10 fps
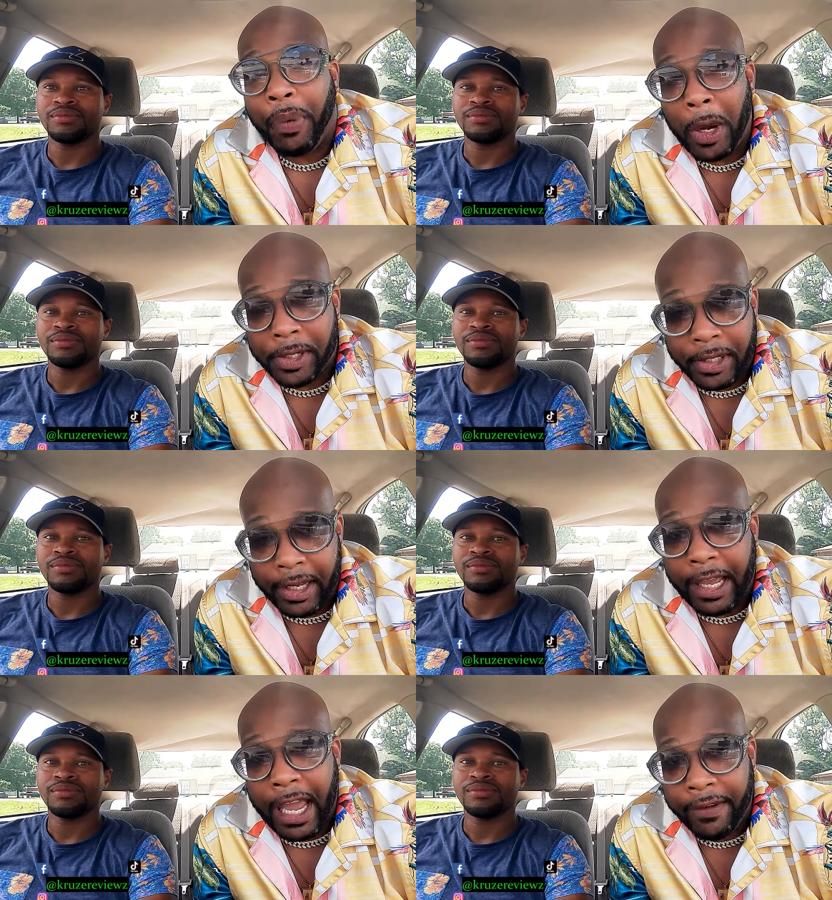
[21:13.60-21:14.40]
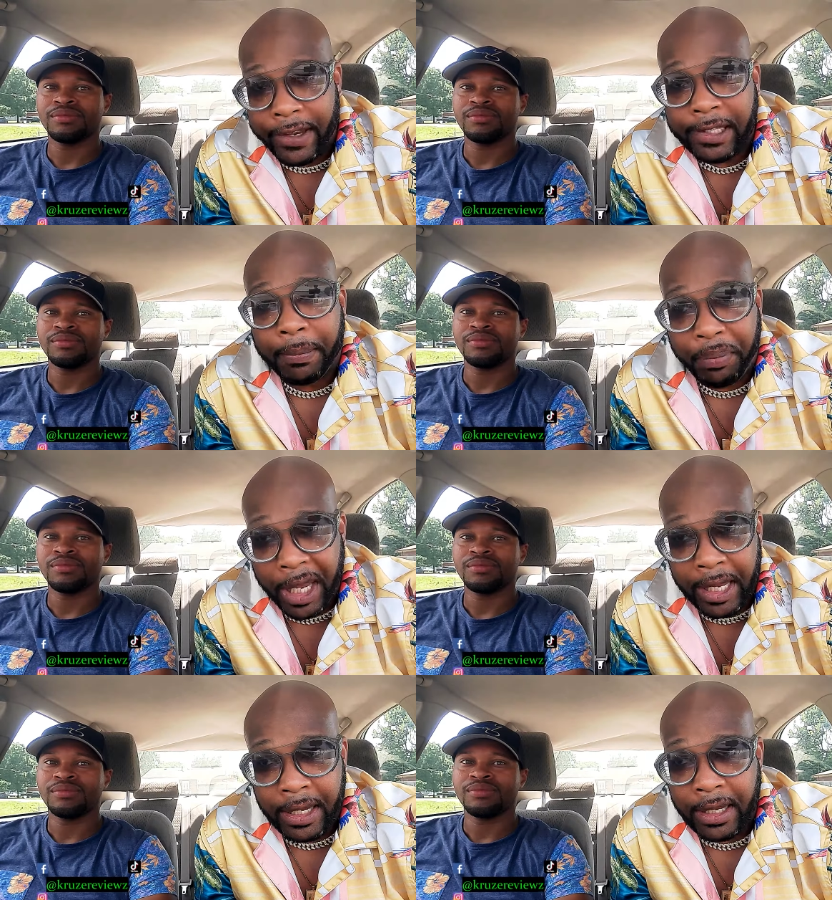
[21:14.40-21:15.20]
Speaker 1: person that gave his
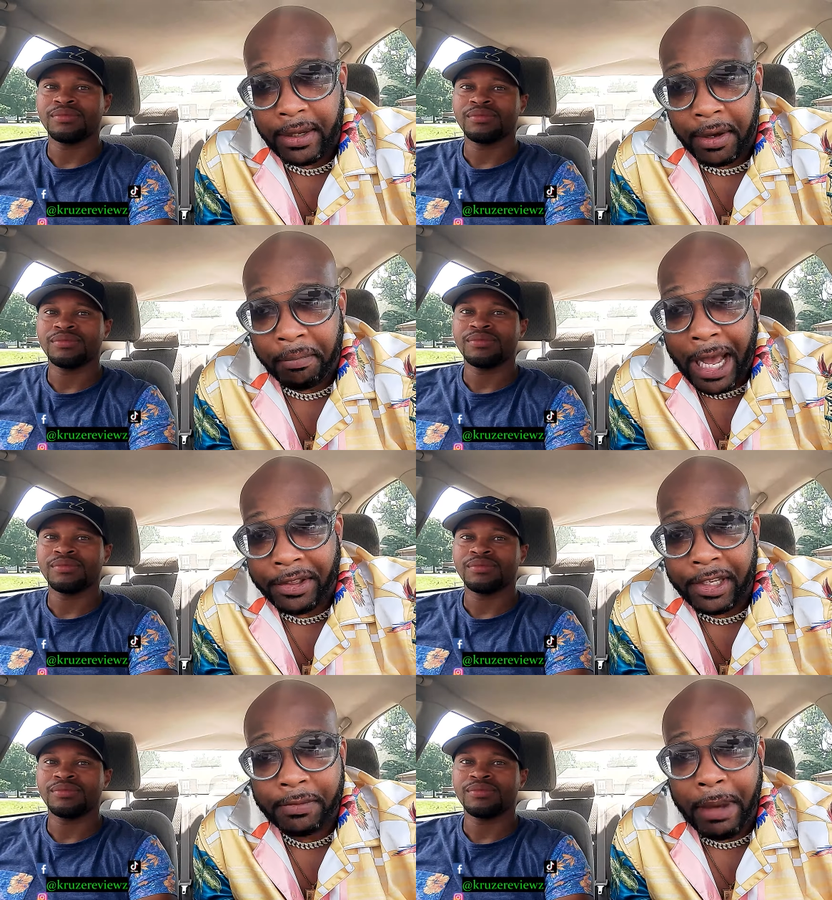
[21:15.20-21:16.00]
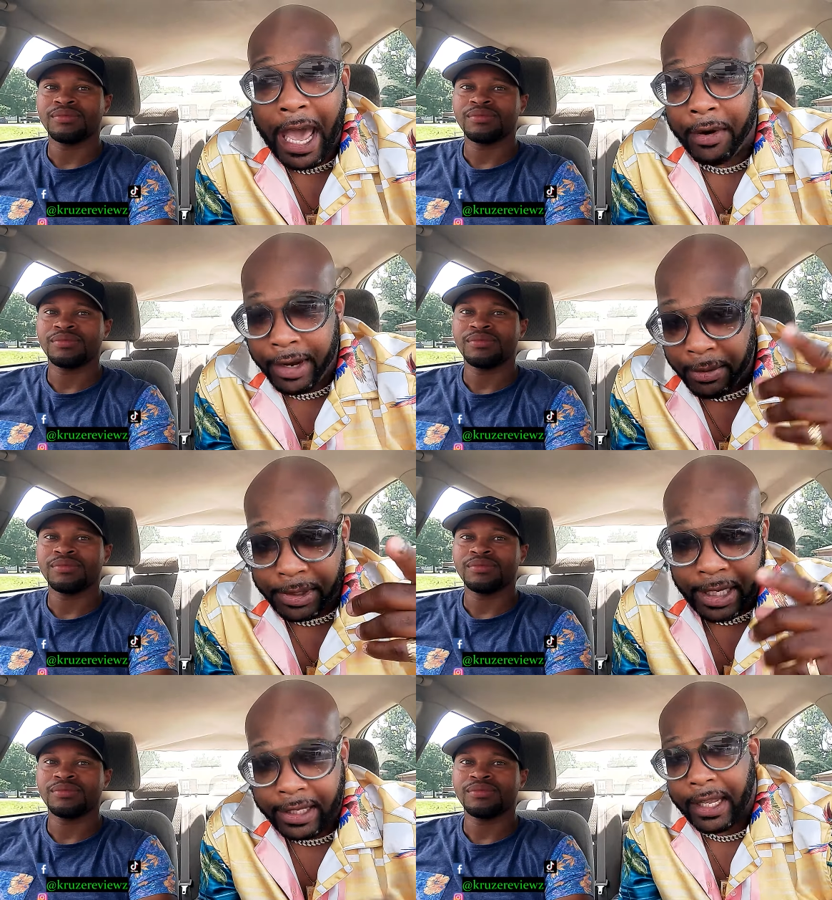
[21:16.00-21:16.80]
opinion about this battle that
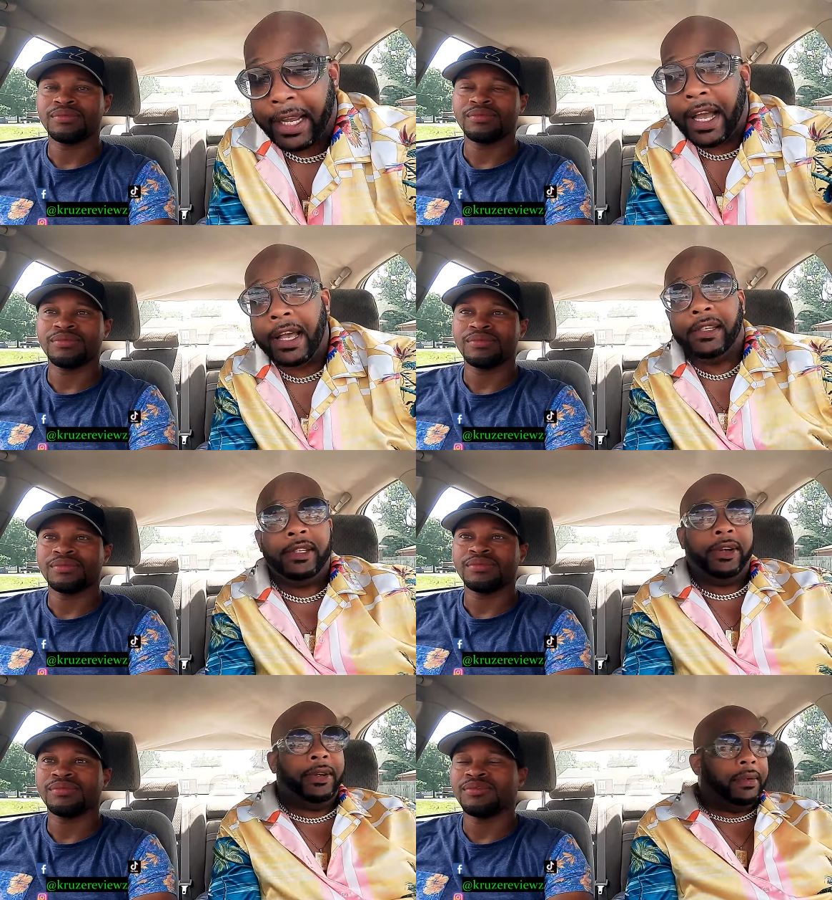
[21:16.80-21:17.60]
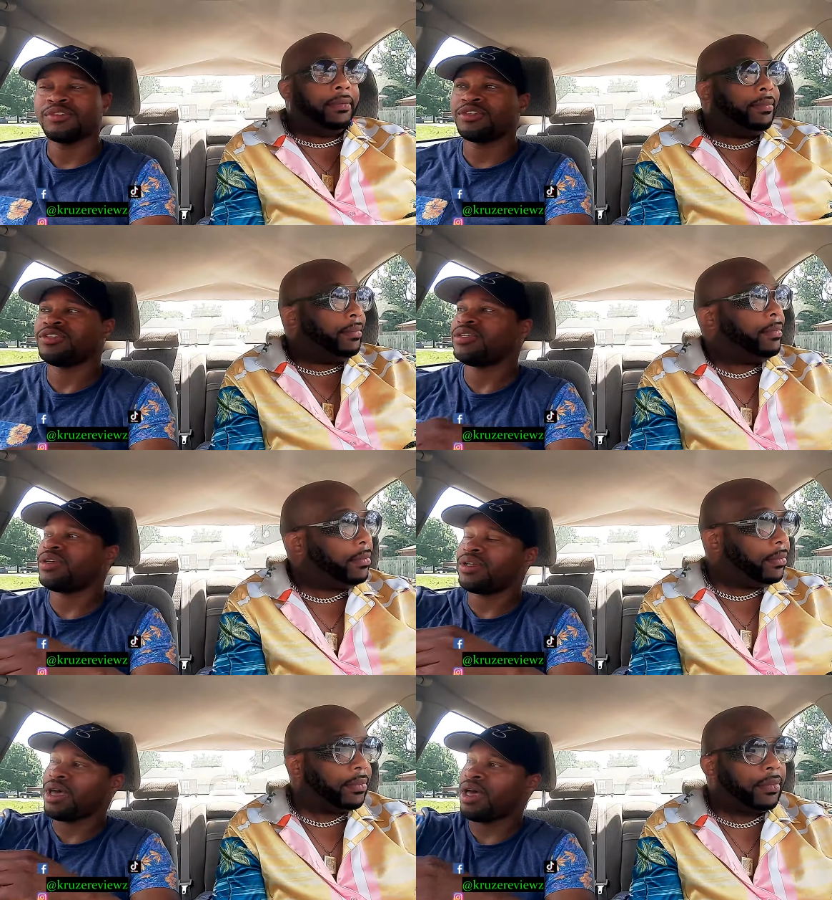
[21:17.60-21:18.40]
was at that concert.
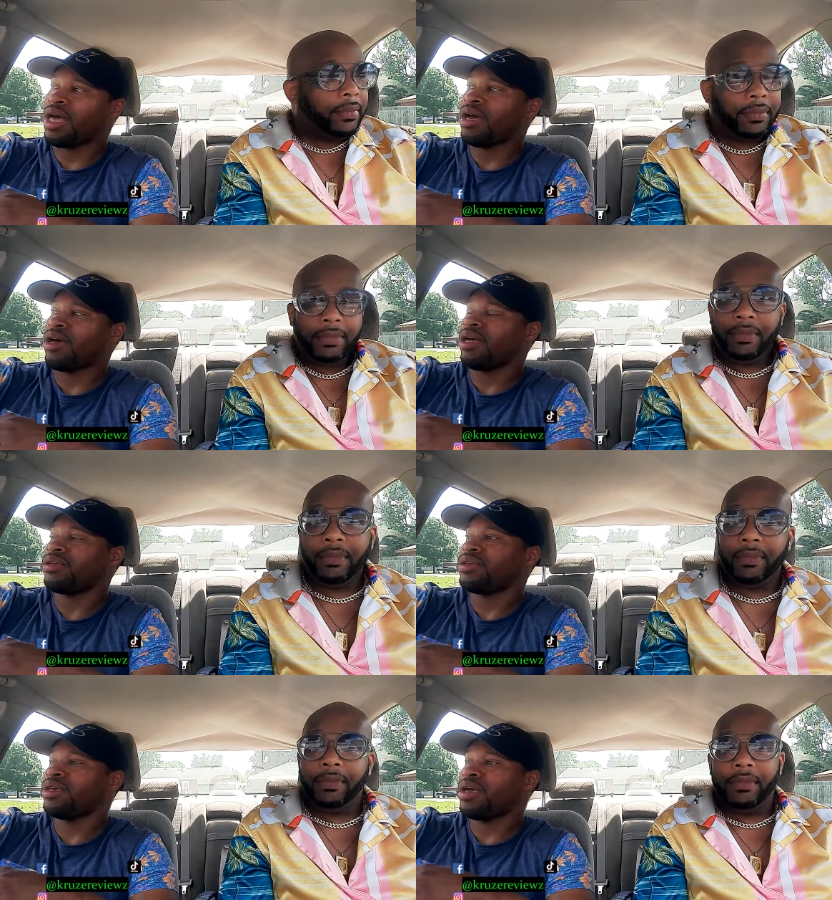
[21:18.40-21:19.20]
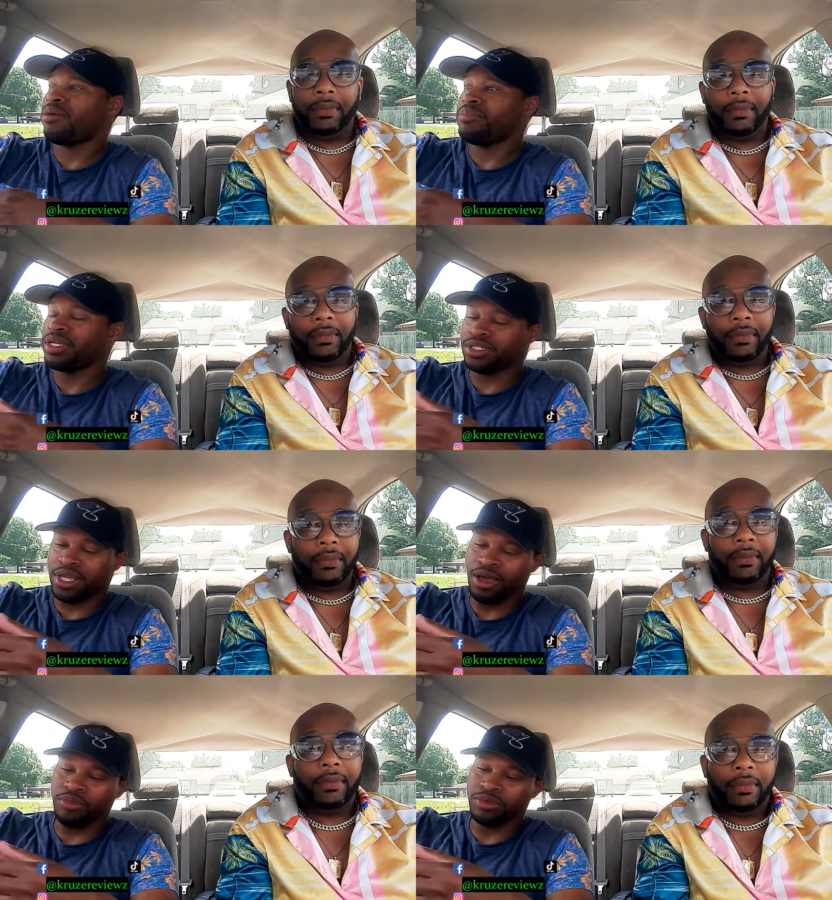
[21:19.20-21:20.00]
I
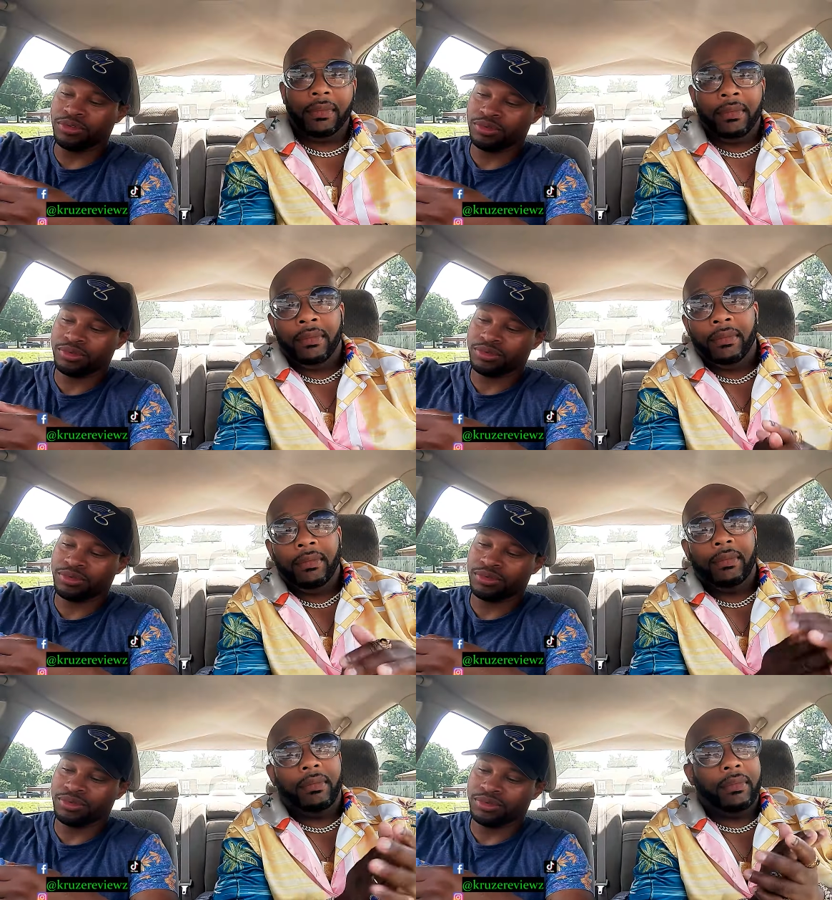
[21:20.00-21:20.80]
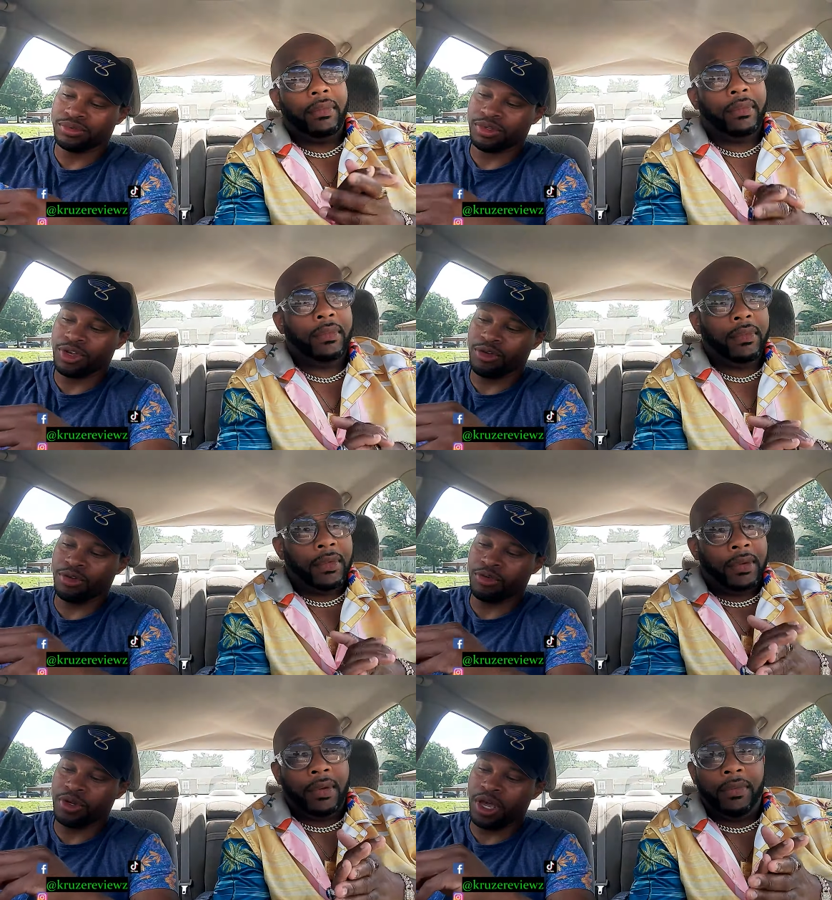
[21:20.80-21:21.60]
Speaker 2: missed that one. I
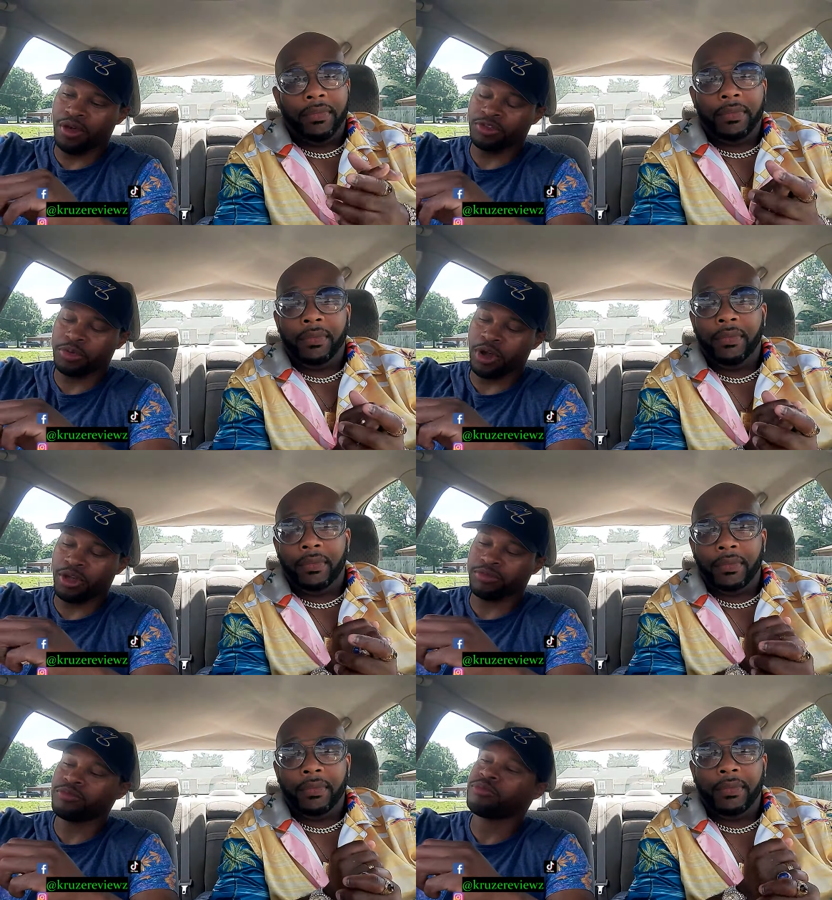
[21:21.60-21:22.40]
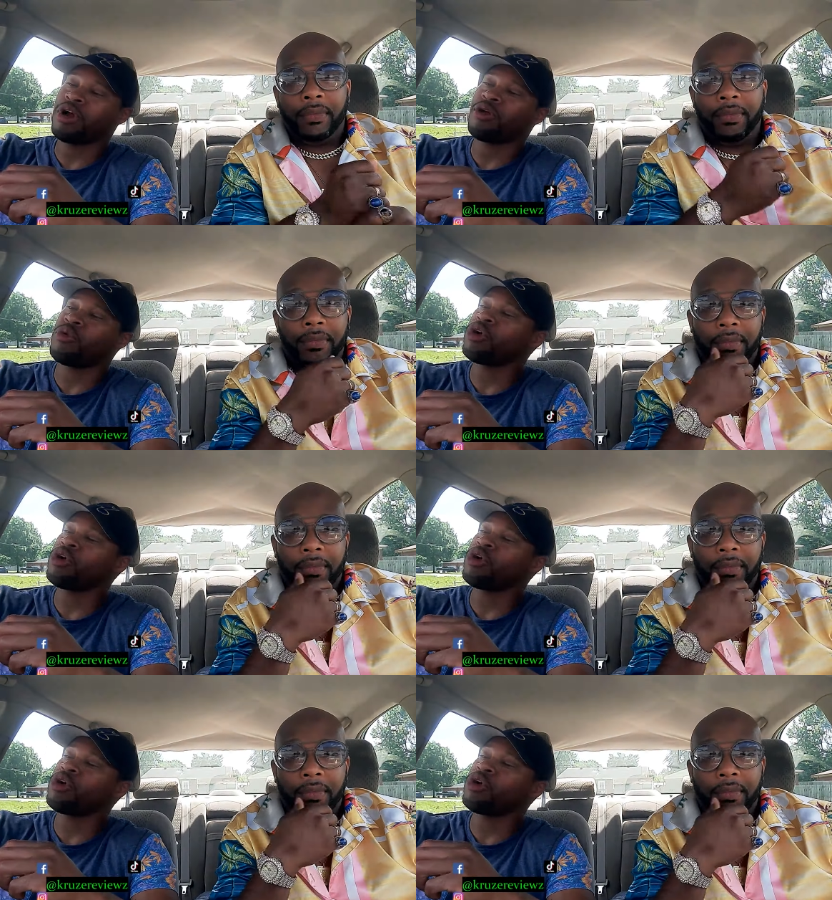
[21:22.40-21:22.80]
don't know what I was probably, probably